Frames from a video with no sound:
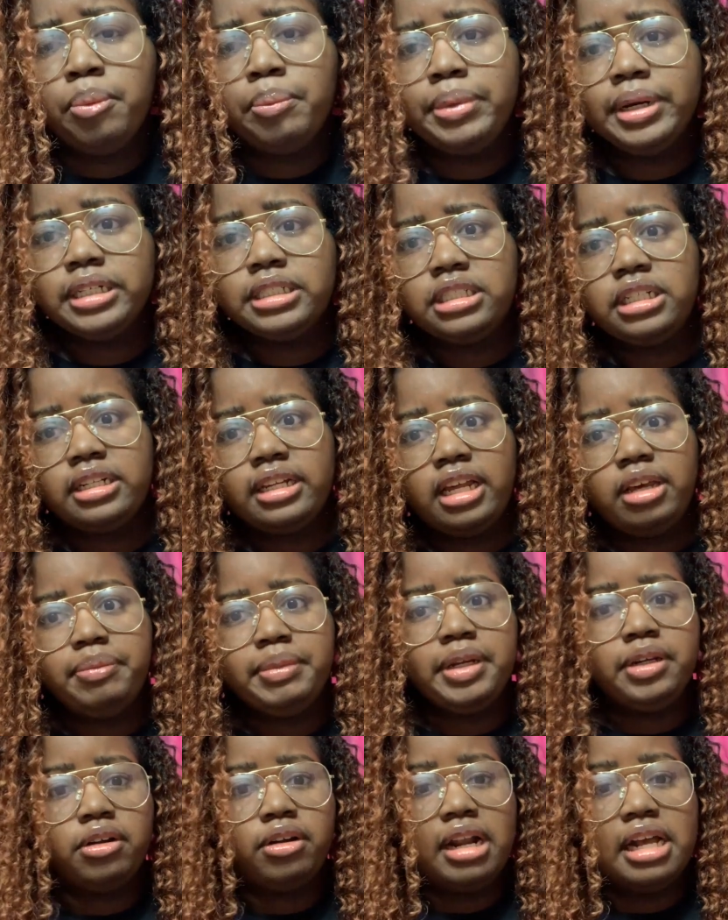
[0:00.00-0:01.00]
But she let
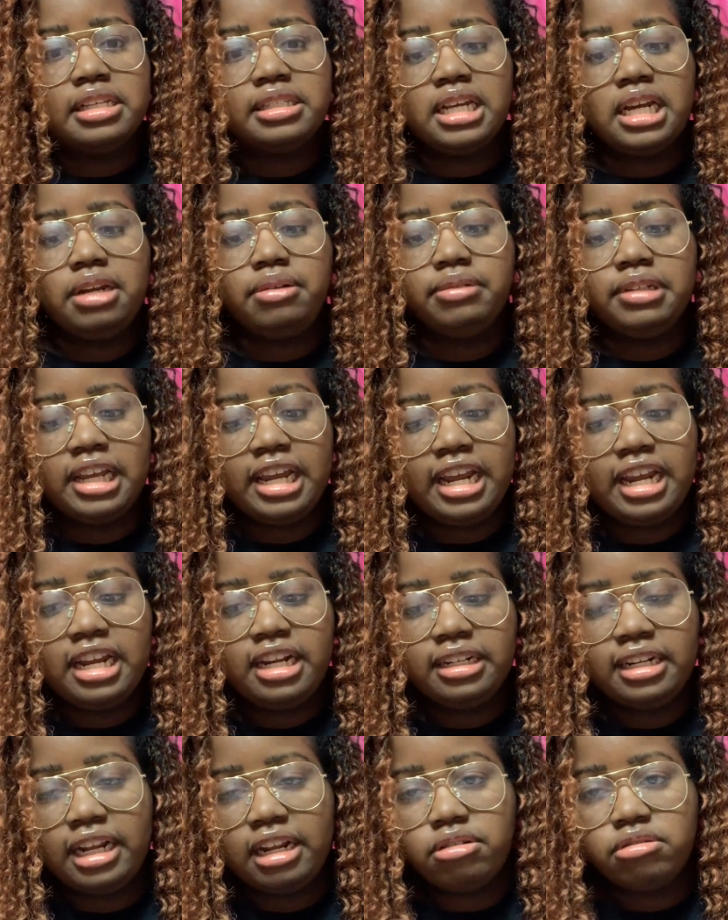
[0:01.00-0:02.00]
me know that same
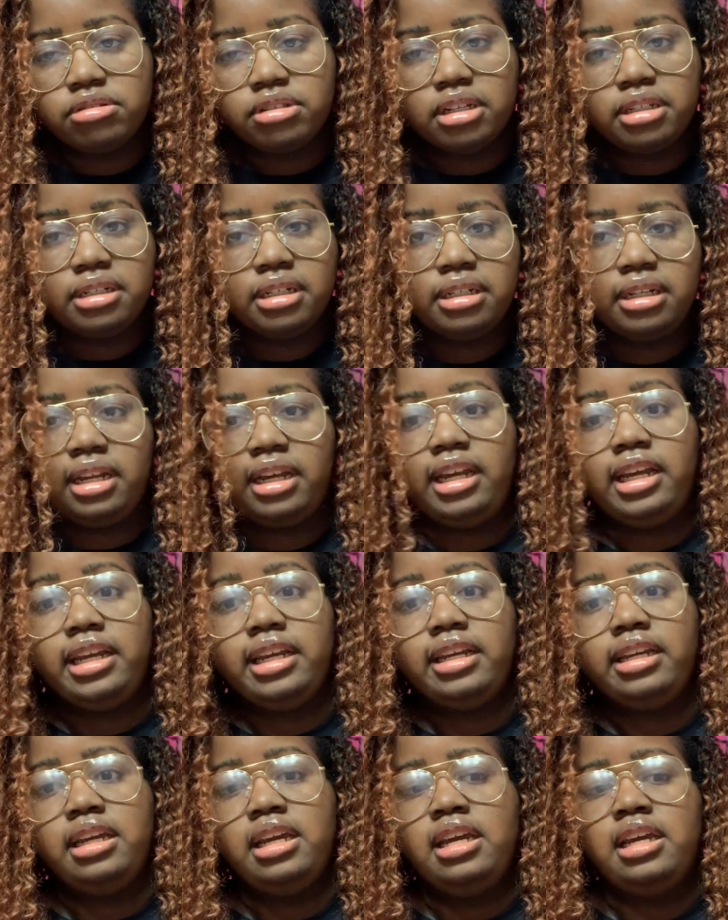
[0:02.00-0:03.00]
day that it was a
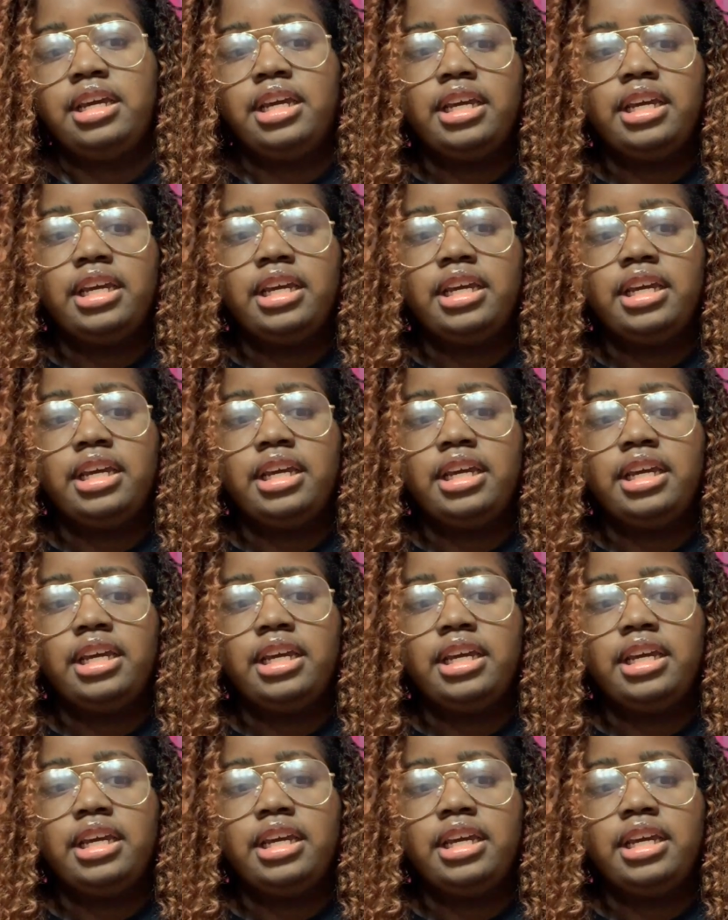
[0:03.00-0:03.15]
delay